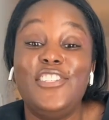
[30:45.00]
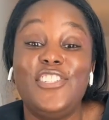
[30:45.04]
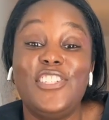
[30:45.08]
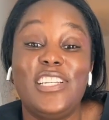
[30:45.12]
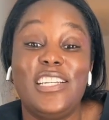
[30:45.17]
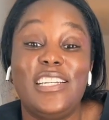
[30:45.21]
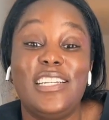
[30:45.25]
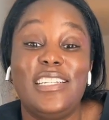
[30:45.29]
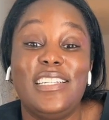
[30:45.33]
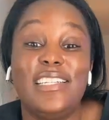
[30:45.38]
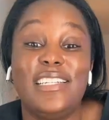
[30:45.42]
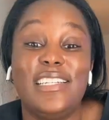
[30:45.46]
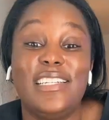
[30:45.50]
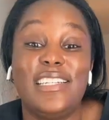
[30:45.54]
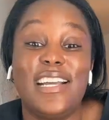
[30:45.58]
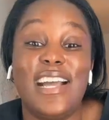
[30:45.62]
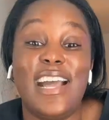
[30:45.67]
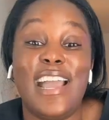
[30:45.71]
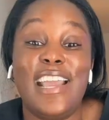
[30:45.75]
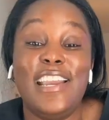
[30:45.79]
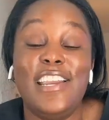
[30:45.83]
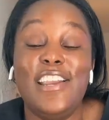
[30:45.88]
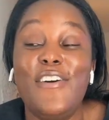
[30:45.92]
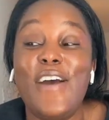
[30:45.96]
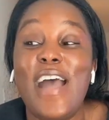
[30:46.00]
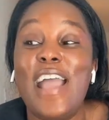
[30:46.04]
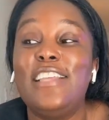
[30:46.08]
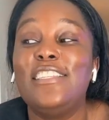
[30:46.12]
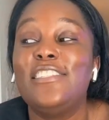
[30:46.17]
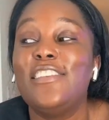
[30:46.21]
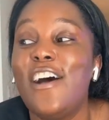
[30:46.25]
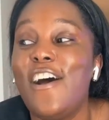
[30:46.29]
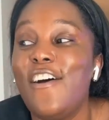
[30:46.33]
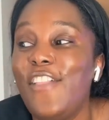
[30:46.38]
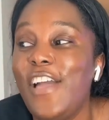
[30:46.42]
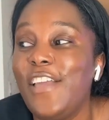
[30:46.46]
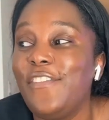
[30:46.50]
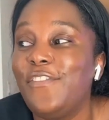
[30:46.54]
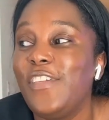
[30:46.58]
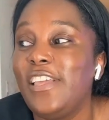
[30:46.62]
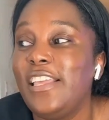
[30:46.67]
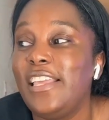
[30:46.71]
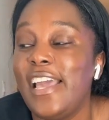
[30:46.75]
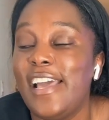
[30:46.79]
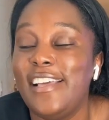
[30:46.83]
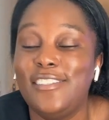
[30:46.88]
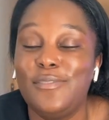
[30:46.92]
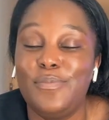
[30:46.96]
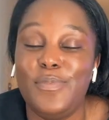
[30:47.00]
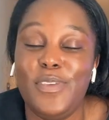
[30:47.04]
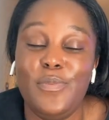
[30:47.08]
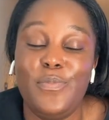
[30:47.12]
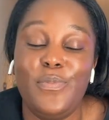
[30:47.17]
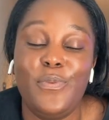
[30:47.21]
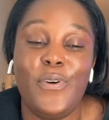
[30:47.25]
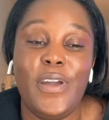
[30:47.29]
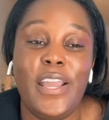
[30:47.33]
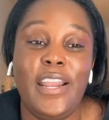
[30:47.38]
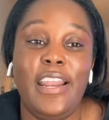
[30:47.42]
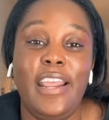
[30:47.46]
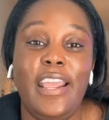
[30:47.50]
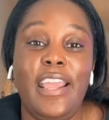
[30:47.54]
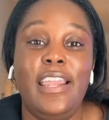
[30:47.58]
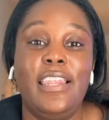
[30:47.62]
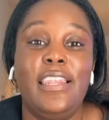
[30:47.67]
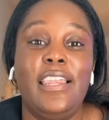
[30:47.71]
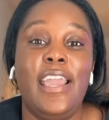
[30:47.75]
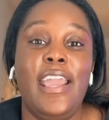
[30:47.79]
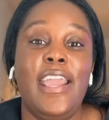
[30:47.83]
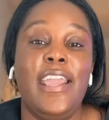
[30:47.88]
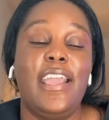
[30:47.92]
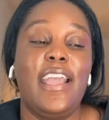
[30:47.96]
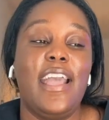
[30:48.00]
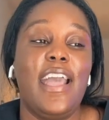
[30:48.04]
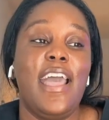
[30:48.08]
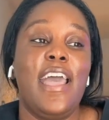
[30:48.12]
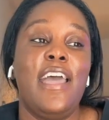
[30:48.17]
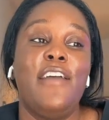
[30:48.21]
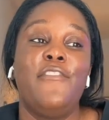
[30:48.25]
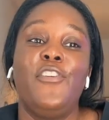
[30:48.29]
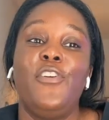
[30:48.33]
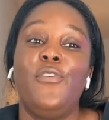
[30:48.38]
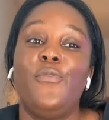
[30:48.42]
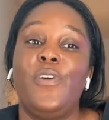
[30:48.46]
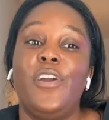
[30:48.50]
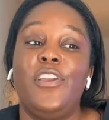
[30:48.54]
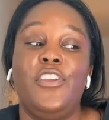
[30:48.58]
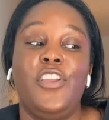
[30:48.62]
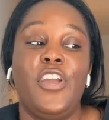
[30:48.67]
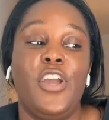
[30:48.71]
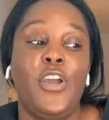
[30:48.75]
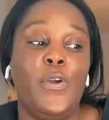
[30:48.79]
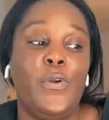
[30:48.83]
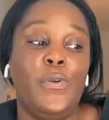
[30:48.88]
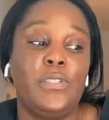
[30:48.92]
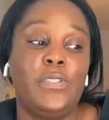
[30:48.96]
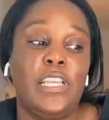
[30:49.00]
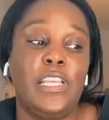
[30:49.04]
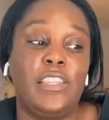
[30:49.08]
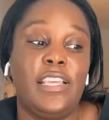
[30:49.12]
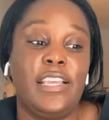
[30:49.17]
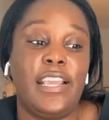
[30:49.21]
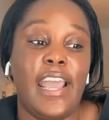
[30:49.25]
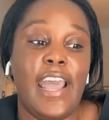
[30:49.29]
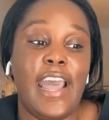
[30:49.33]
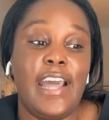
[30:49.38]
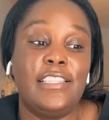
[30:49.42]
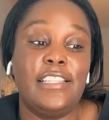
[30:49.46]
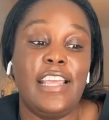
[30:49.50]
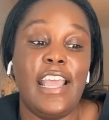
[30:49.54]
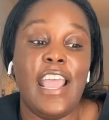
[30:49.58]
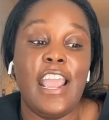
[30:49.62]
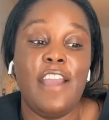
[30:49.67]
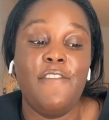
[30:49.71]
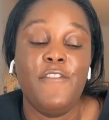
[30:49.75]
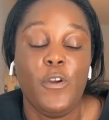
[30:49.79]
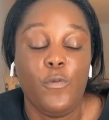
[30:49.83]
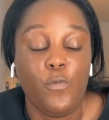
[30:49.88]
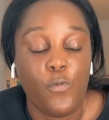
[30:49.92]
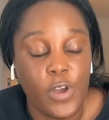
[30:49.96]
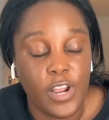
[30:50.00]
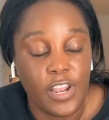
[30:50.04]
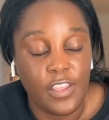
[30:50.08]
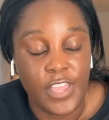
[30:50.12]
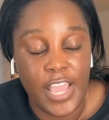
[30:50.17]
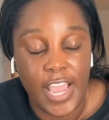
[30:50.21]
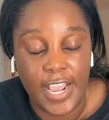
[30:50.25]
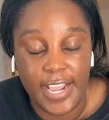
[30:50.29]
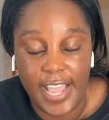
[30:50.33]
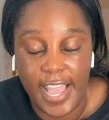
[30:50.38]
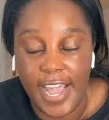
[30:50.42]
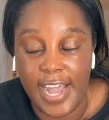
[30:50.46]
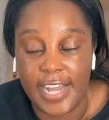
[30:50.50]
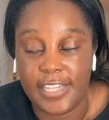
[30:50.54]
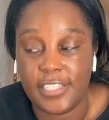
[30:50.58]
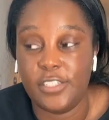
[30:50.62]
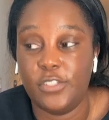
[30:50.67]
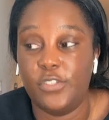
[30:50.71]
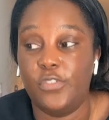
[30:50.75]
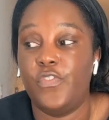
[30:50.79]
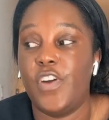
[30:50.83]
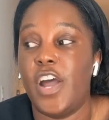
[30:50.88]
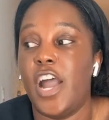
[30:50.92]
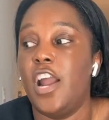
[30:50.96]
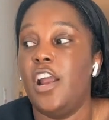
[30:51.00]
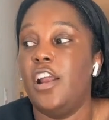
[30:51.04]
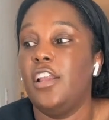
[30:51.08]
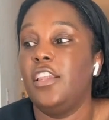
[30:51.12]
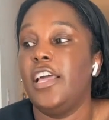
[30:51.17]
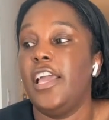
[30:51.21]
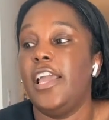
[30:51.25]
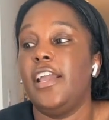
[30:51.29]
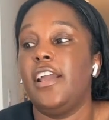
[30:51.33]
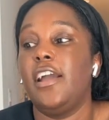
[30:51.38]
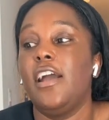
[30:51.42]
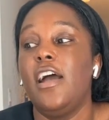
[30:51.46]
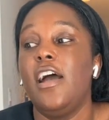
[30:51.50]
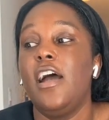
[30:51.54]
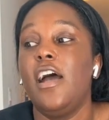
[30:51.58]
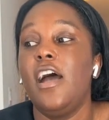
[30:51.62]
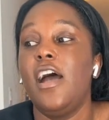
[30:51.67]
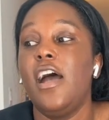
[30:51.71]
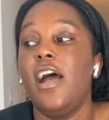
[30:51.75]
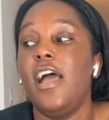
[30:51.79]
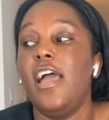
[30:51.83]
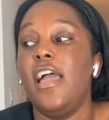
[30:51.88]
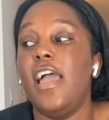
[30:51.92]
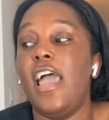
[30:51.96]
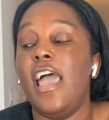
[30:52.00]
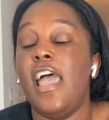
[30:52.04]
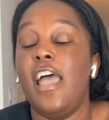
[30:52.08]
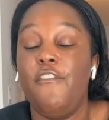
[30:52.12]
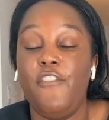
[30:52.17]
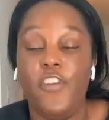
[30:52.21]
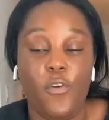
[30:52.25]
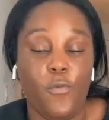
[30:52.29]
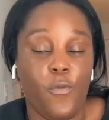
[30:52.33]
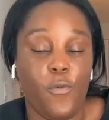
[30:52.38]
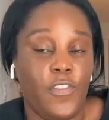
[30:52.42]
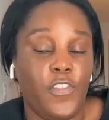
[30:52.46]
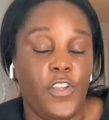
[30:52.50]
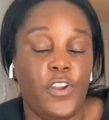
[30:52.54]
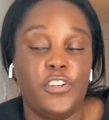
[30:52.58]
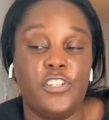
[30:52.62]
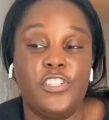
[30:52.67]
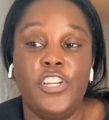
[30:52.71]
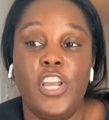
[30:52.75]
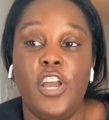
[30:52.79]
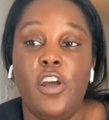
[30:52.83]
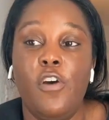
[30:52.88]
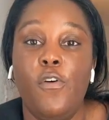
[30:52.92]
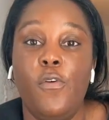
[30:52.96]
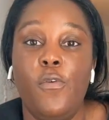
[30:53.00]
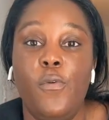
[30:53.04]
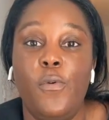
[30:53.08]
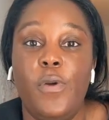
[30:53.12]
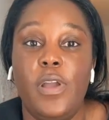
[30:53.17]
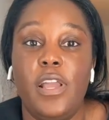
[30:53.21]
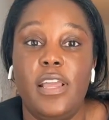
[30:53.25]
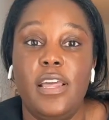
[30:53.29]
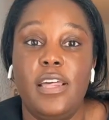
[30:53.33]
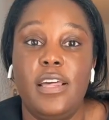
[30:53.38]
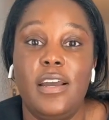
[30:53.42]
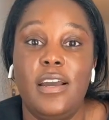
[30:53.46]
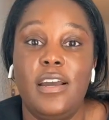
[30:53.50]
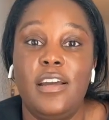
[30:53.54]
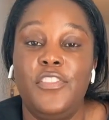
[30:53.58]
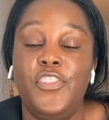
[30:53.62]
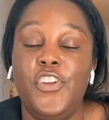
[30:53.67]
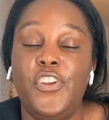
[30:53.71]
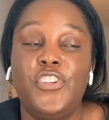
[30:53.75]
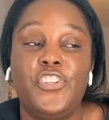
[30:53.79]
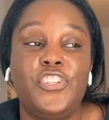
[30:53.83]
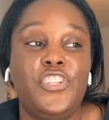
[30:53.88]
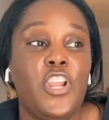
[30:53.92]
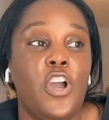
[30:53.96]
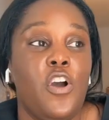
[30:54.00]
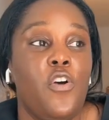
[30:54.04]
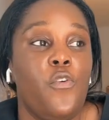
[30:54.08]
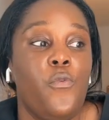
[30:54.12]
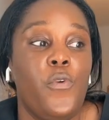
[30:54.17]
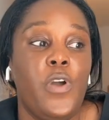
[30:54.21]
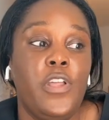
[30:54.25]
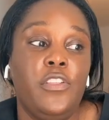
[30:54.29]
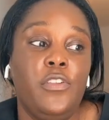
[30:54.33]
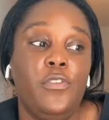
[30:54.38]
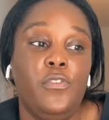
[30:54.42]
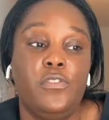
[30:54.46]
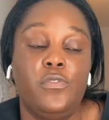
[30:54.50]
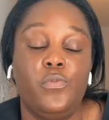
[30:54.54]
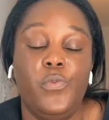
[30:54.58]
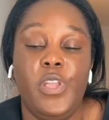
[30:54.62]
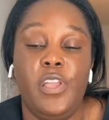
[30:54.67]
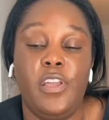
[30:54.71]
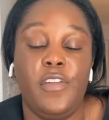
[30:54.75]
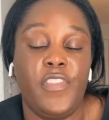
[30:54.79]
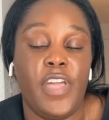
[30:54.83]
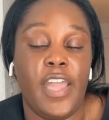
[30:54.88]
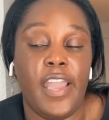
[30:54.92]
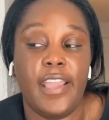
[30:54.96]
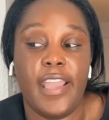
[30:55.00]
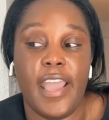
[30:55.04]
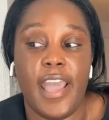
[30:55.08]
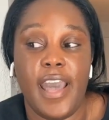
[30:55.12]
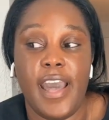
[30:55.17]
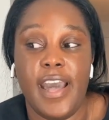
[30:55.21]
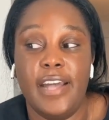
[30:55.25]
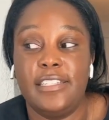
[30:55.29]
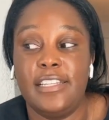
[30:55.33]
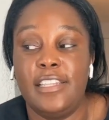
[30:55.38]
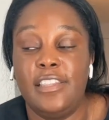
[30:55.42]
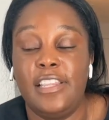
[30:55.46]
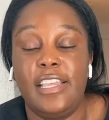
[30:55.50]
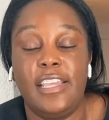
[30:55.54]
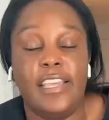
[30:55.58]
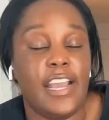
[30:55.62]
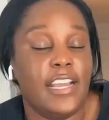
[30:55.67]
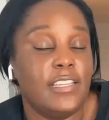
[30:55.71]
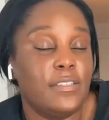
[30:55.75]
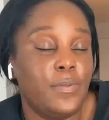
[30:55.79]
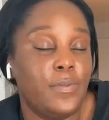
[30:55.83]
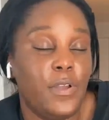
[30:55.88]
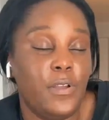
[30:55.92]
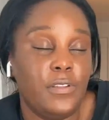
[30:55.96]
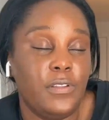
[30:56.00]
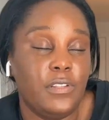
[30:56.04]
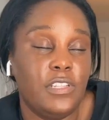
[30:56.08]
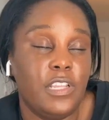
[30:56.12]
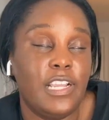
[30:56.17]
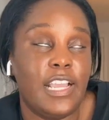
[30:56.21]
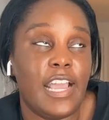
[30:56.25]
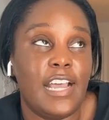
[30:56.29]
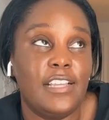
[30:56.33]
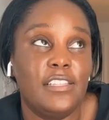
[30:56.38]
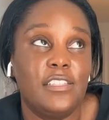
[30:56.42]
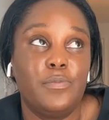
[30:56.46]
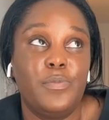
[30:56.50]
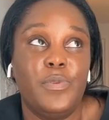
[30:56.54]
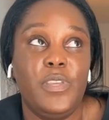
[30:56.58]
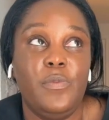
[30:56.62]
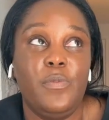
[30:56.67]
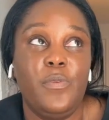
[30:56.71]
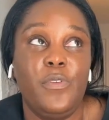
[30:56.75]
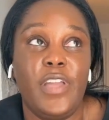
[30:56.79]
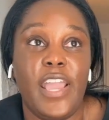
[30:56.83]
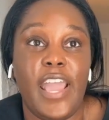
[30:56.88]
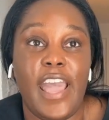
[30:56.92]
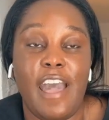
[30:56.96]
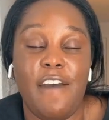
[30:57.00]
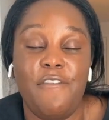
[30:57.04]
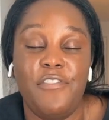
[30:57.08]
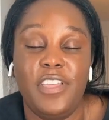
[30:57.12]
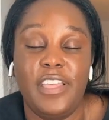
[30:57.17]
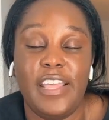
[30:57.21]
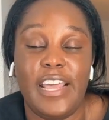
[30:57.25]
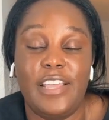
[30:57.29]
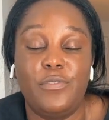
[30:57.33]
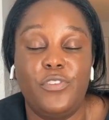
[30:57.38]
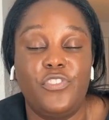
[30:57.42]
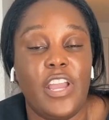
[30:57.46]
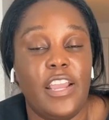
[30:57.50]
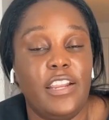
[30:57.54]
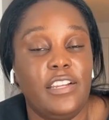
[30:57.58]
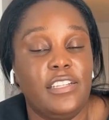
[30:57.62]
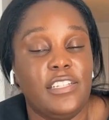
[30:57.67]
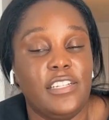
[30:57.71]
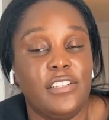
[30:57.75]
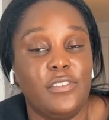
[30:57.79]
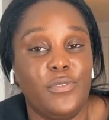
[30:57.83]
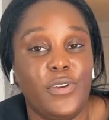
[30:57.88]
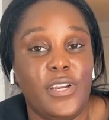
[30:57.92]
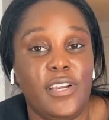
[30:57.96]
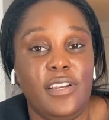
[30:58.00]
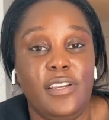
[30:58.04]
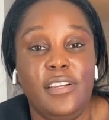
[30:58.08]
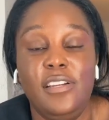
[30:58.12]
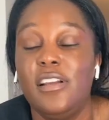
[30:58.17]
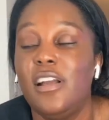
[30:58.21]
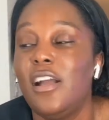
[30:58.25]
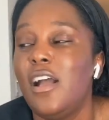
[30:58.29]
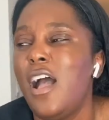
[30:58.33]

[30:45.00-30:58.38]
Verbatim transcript: like, it I know I saw like the guest people in it. Like everyone knows, like the cast, everyone in that cast is fire. Like everyone, there's no, there's no one who's weak in that cast. And the guest, the guest people they have in the cast, which I did read,